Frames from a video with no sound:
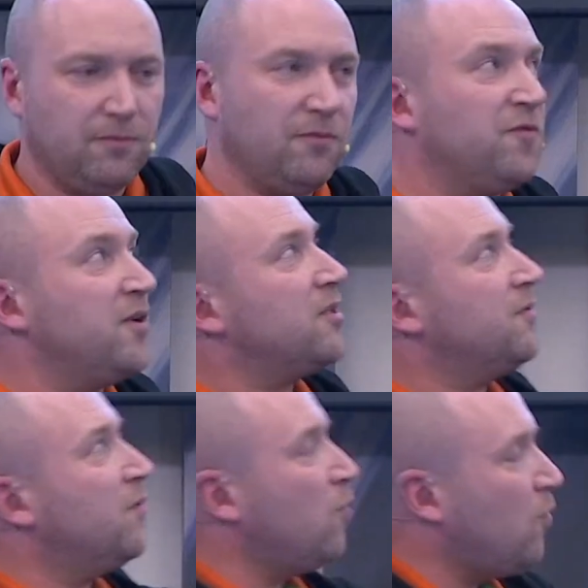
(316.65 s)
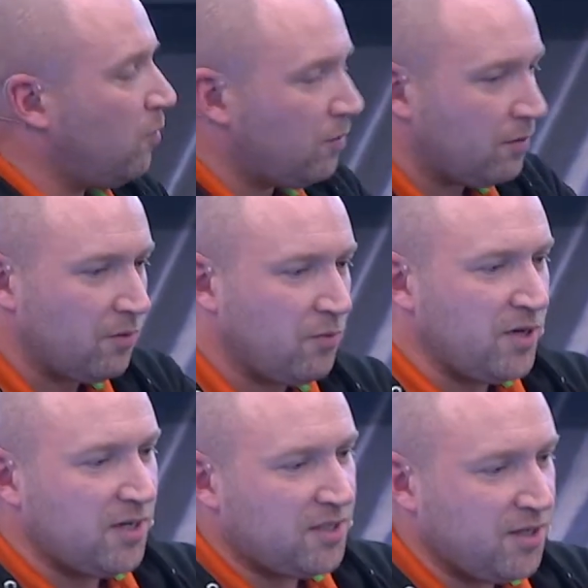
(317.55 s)
first of all, we
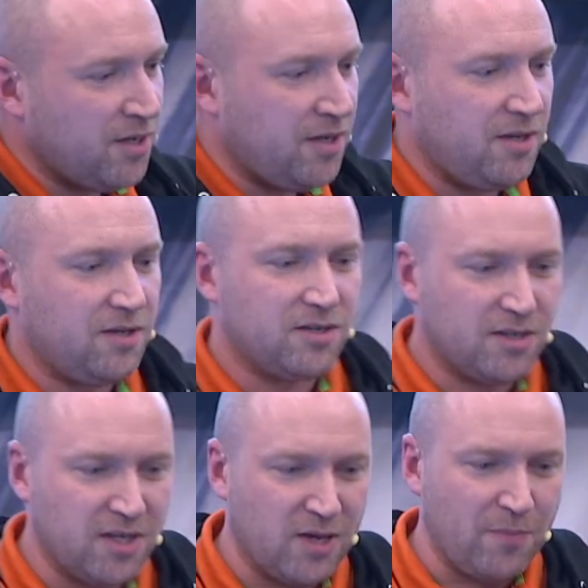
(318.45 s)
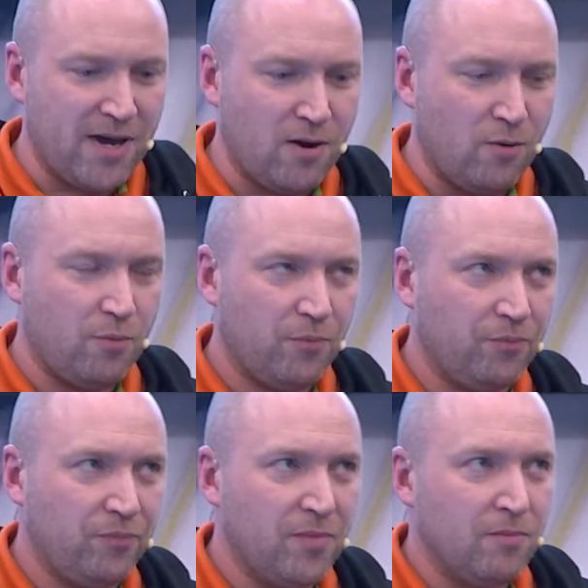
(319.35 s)
need to think
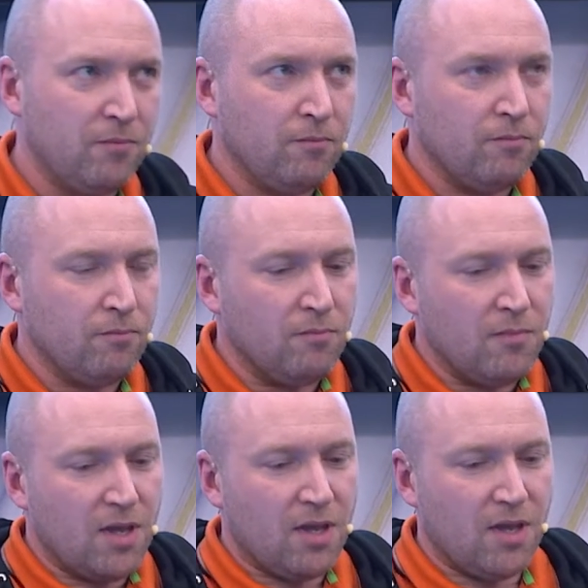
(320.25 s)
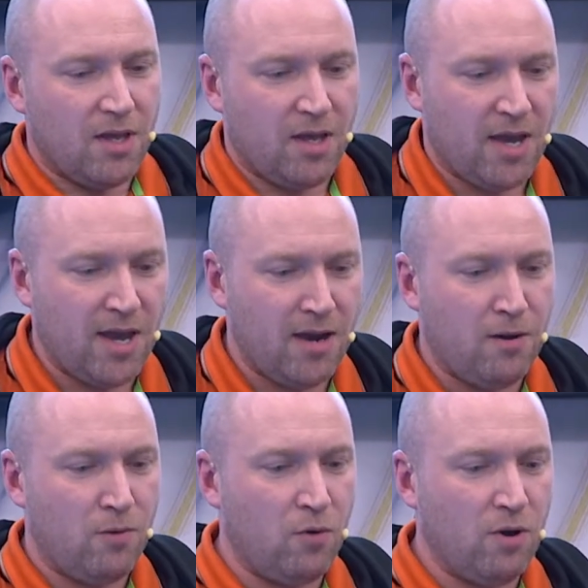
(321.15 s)
about
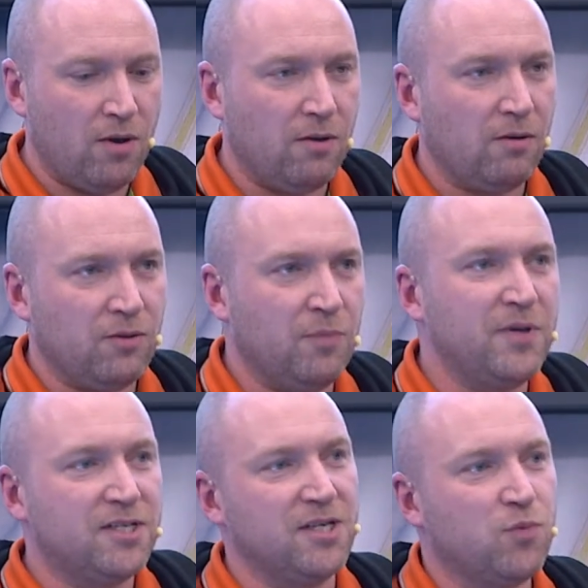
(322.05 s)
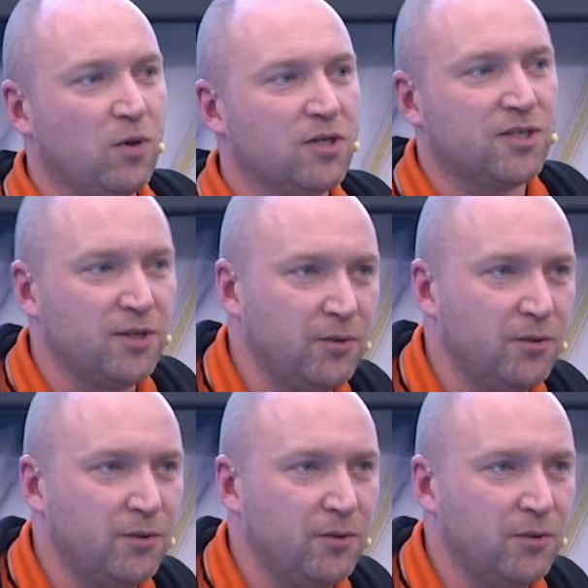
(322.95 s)
how the business want to